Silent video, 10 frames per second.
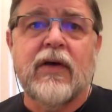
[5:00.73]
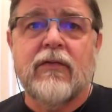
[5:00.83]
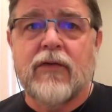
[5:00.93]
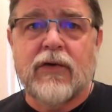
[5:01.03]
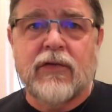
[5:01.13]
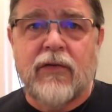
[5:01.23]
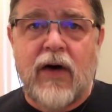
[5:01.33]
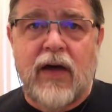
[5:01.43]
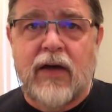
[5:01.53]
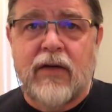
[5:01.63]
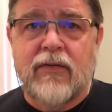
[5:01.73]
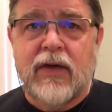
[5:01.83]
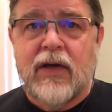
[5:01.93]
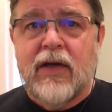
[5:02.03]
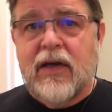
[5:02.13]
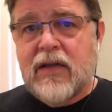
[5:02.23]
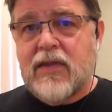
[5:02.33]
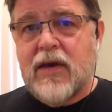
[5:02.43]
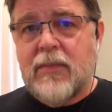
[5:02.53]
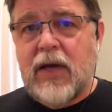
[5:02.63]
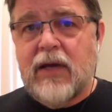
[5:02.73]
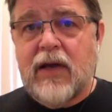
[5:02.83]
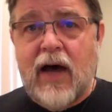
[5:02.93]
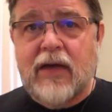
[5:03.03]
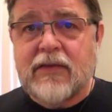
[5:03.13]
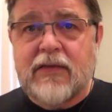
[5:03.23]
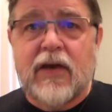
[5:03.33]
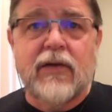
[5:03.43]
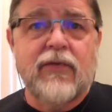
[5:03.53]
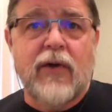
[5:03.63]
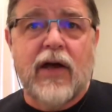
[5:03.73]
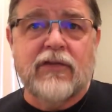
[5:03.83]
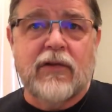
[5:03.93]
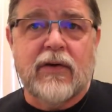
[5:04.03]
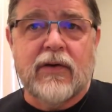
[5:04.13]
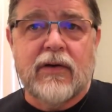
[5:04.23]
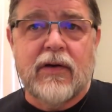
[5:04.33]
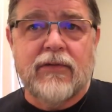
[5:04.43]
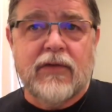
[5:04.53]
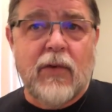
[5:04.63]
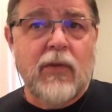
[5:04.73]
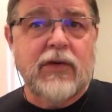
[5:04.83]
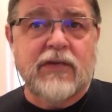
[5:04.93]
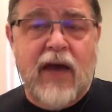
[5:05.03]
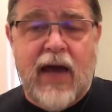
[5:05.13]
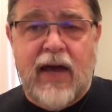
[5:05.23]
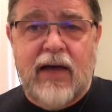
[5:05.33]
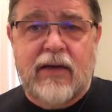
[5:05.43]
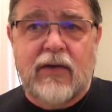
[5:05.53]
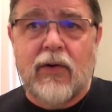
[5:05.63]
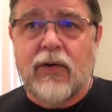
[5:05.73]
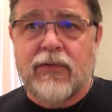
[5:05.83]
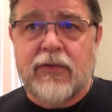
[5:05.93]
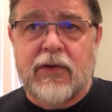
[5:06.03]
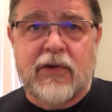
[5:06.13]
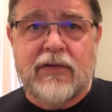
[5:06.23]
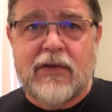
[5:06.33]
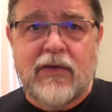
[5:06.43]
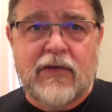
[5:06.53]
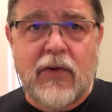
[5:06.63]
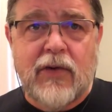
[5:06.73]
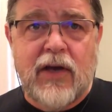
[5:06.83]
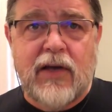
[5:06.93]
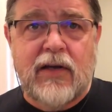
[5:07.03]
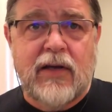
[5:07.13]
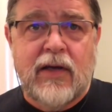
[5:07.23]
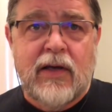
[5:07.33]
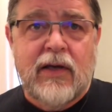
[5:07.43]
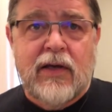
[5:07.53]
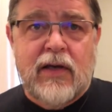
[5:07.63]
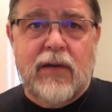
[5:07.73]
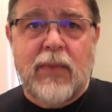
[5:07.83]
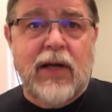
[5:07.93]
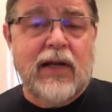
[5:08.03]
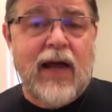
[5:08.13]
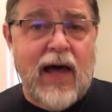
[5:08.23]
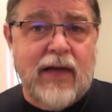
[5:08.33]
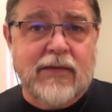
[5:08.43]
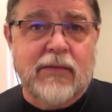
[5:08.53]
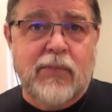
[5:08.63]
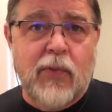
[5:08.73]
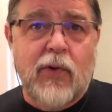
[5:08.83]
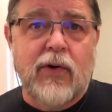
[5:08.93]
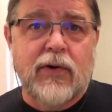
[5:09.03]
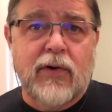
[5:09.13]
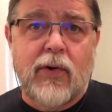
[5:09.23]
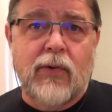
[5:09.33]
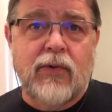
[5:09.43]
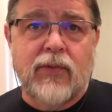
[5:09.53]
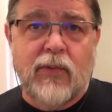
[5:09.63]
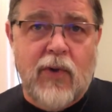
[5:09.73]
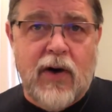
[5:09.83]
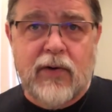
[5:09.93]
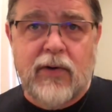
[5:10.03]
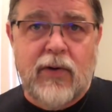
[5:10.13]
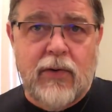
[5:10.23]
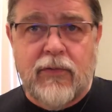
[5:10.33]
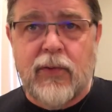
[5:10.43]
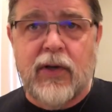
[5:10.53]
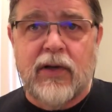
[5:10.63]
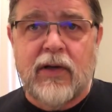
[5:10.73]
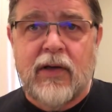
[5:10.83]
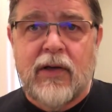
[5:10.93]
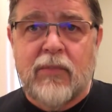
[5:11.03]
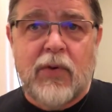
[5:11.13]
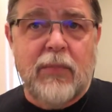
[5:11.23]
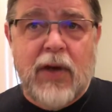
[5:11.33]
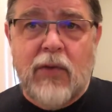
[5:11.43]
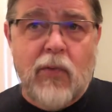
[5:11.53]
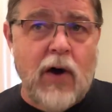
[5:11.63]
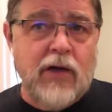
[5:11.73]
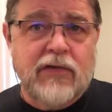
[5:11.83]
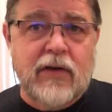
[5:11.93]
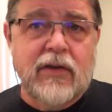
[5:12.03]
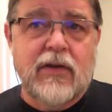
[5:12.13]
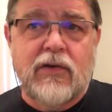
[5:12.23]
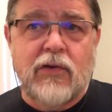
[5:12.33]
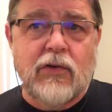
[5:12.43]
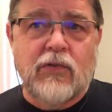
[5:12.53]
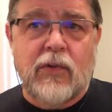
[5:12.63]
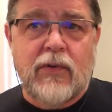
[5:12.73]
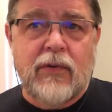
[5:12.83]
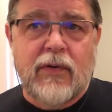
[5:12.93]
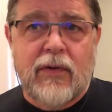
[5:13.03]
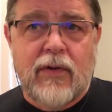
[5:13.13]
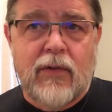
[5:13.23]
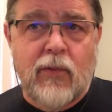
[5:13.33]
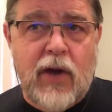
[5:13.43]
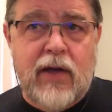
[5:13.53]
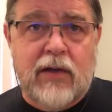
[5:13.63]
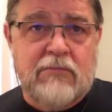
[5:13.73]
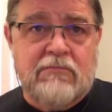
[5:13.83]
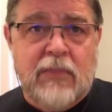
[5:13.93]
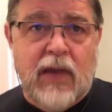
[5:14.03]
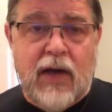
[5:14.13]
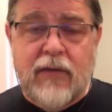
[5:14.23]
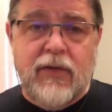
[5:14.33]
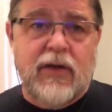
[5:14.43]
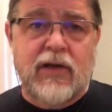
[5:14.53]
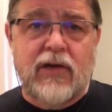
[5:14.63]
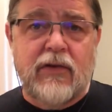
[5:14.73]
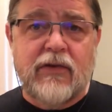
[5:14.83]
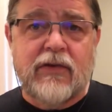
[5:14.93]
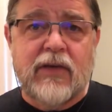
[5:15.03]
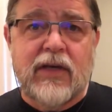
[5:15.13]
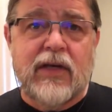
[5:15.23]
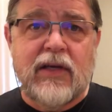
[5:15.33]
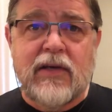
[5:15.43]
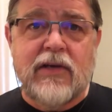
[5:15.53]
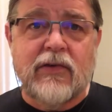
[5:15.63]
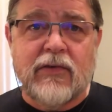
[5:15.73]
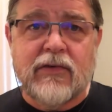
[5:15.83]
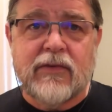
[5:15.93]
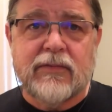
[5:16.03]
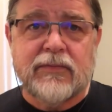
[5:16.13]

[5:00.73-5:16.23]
verse 5, they may not set a fracture. If someone's hand or foot is dislocated, he may not pour cold water over it, but may wash it in the usual way. And if it heals, it heals.